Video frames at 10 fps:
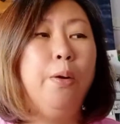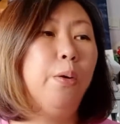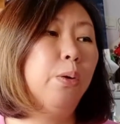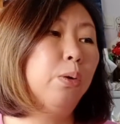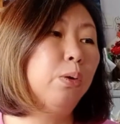
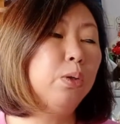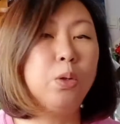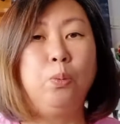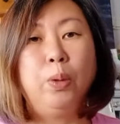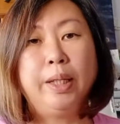or
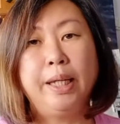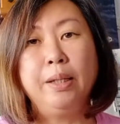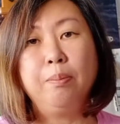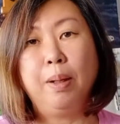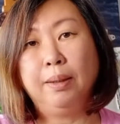your
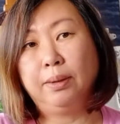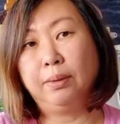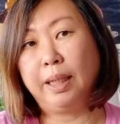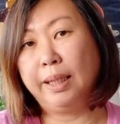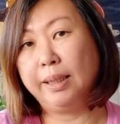working
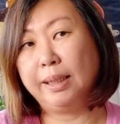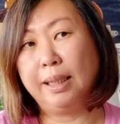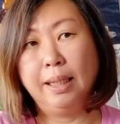pencil case,